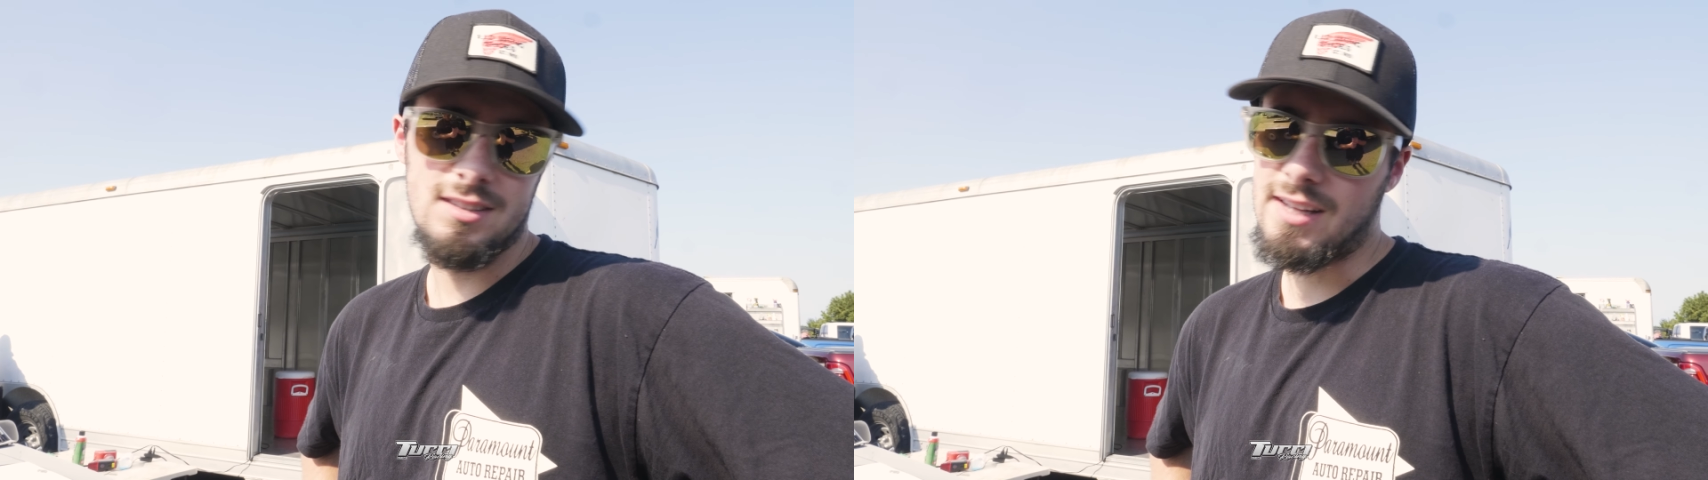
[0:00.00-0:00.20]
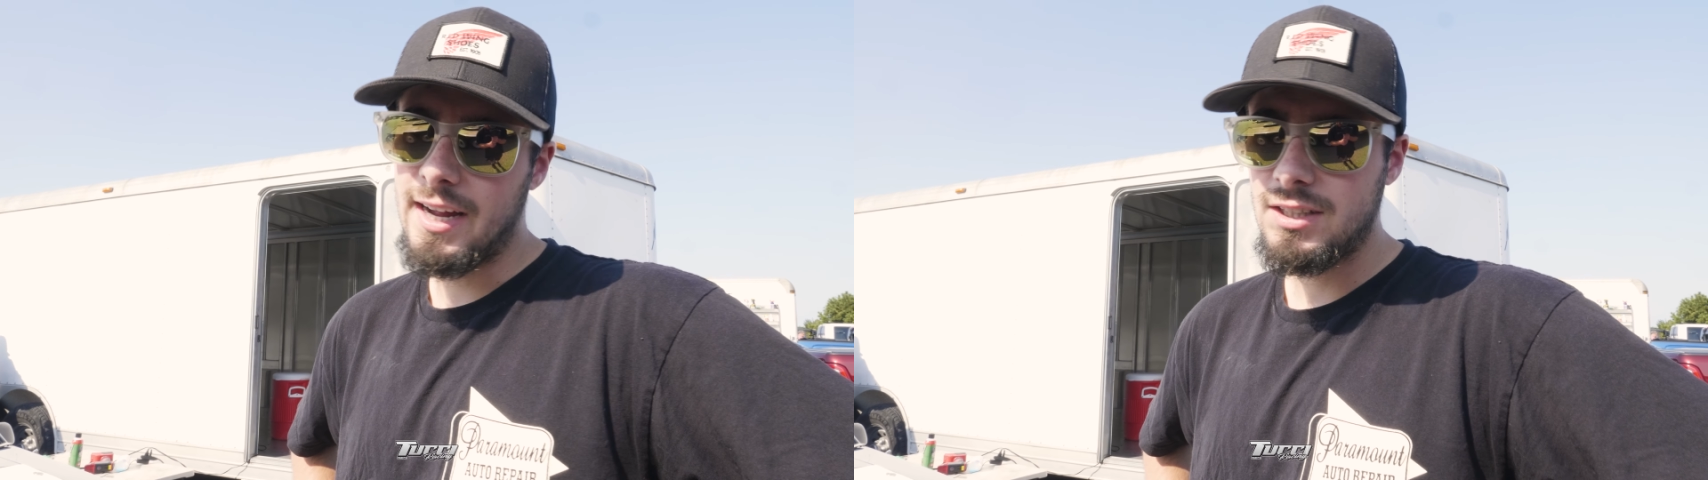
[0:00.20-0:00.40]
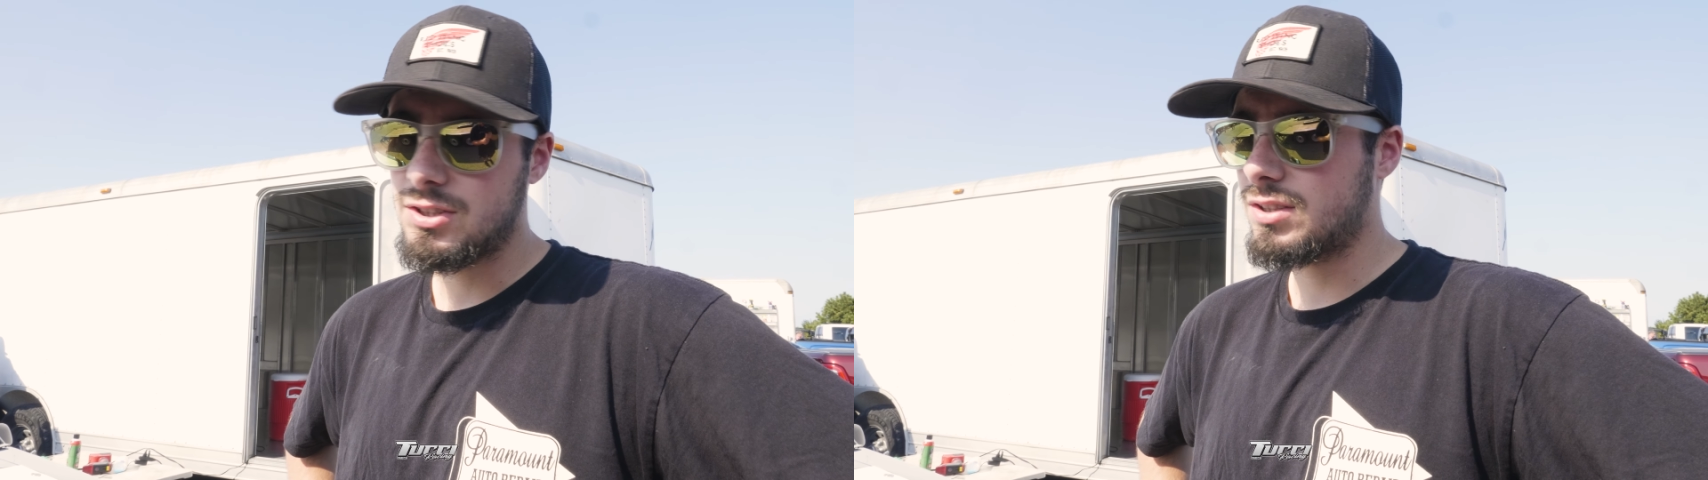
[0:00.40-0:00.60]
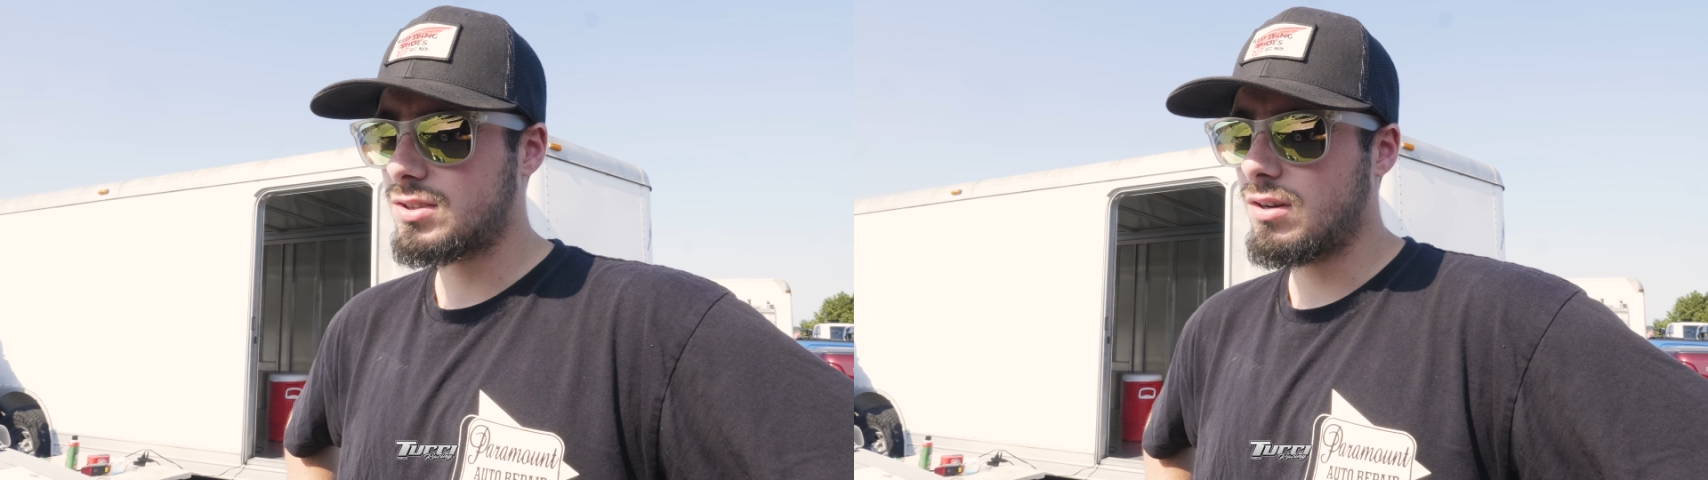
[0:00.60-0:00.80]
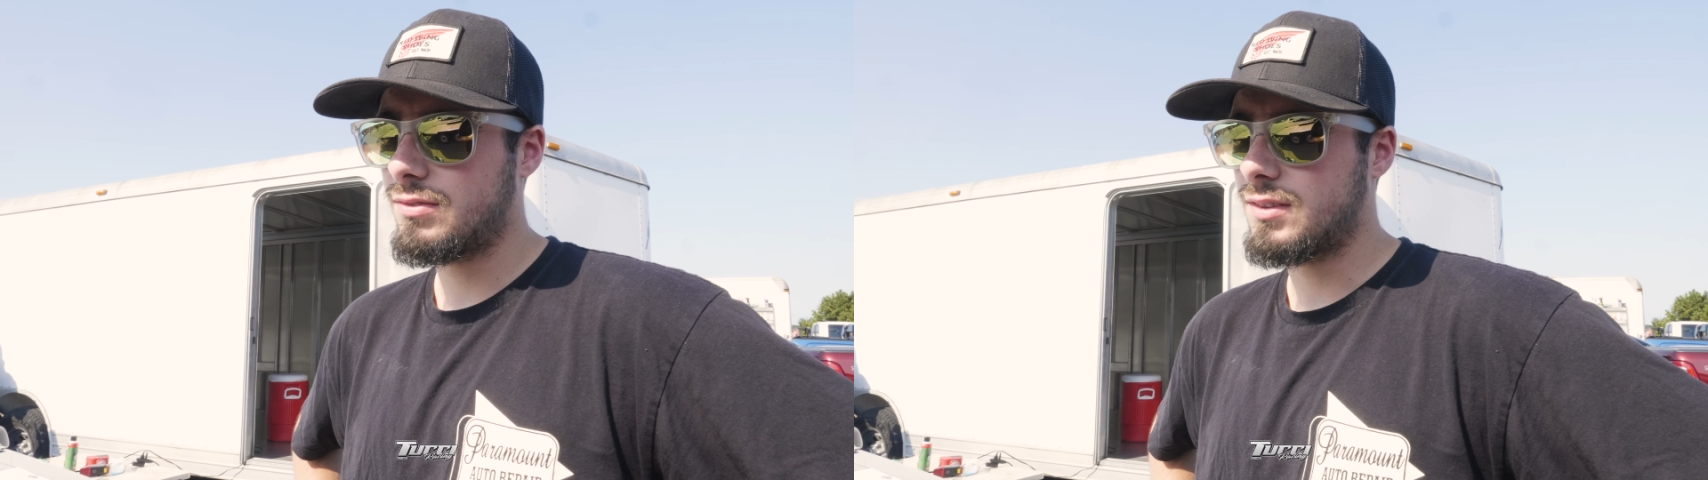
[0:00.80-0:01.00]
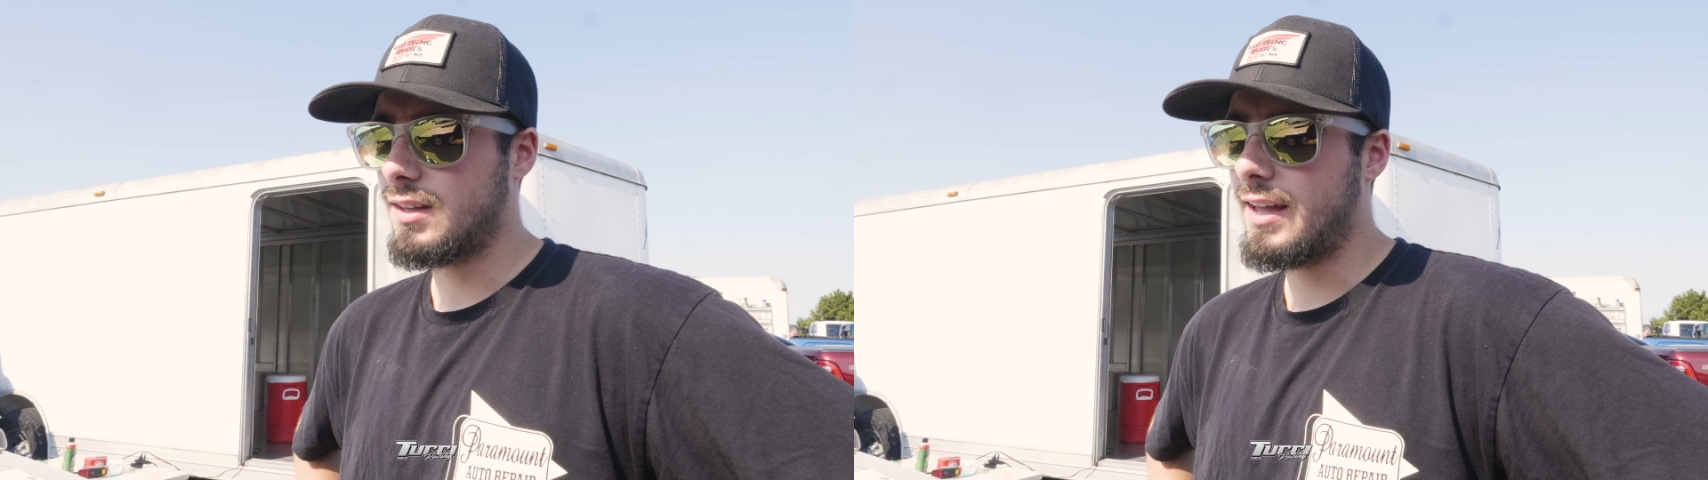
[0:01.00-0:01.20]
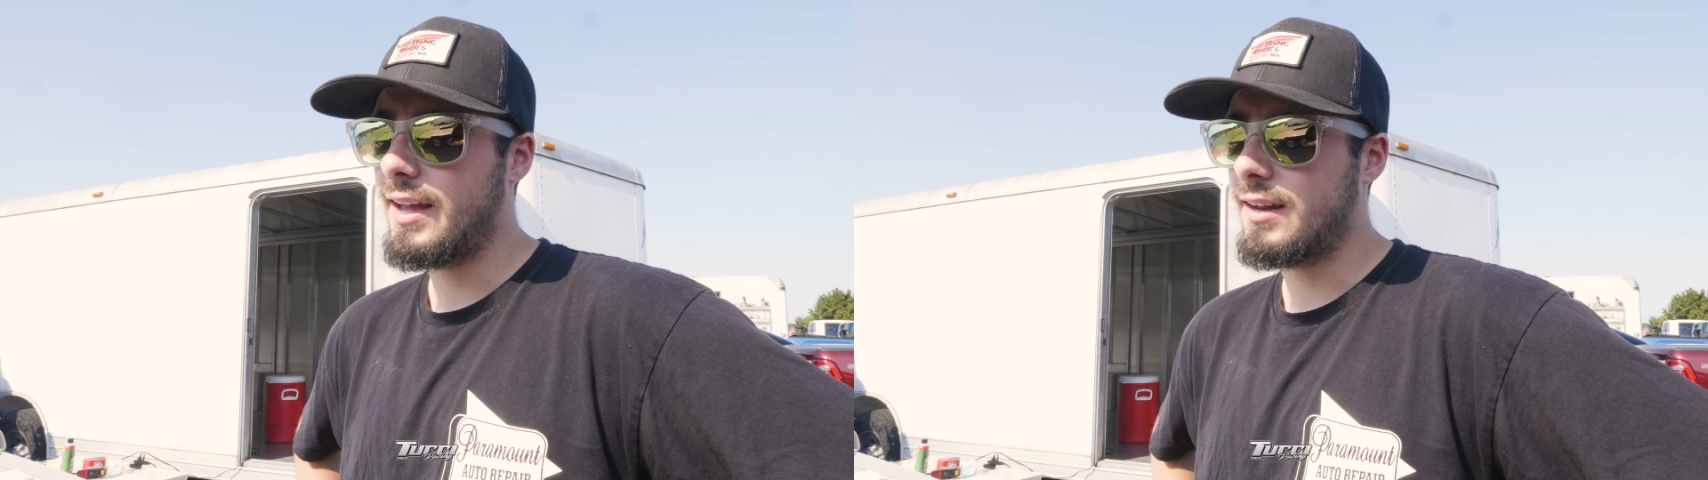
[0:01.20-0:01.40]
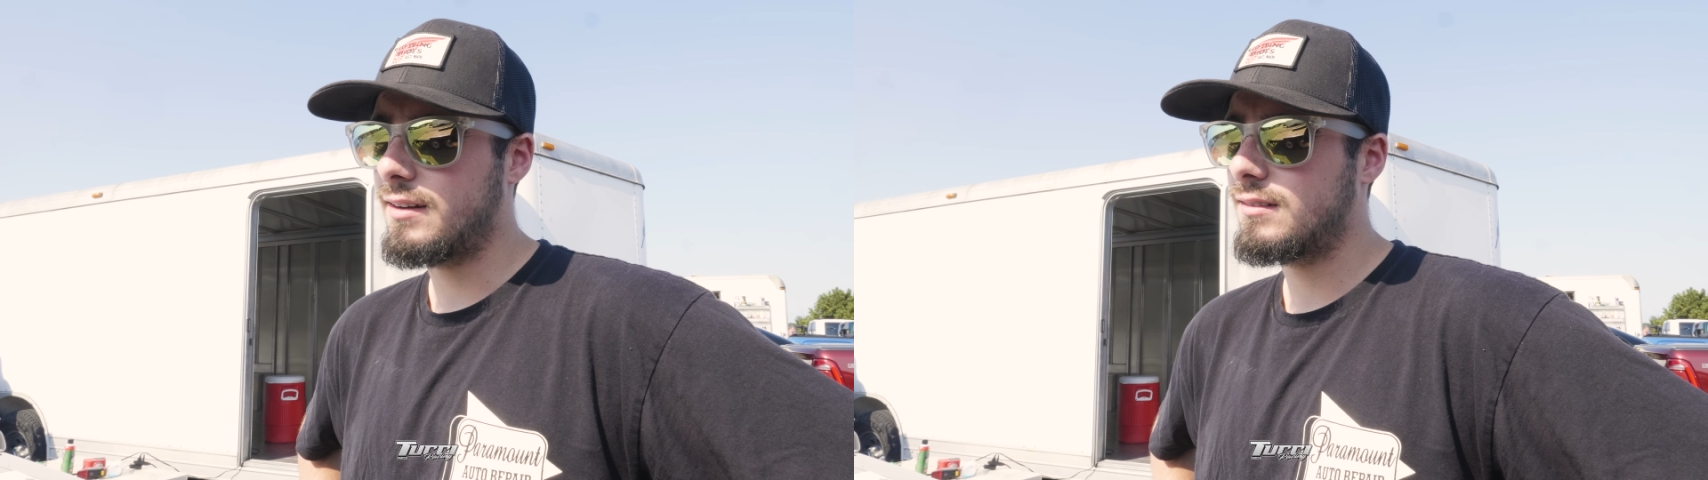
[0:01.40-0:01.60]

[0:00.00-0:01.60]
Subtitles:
nitrous off the hit.